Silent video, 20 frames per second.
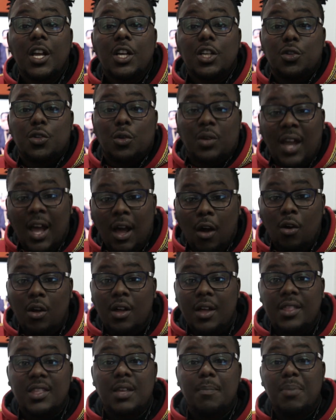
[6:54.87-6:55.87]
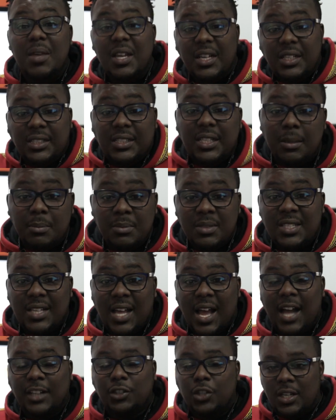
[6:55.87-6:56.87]
So now the big teams
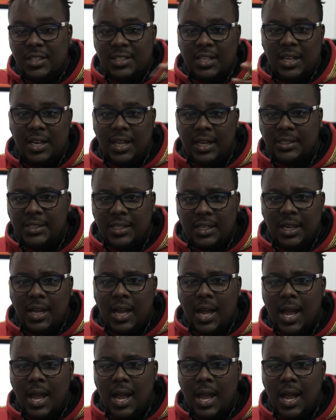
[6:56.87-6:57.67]
are actually selecting,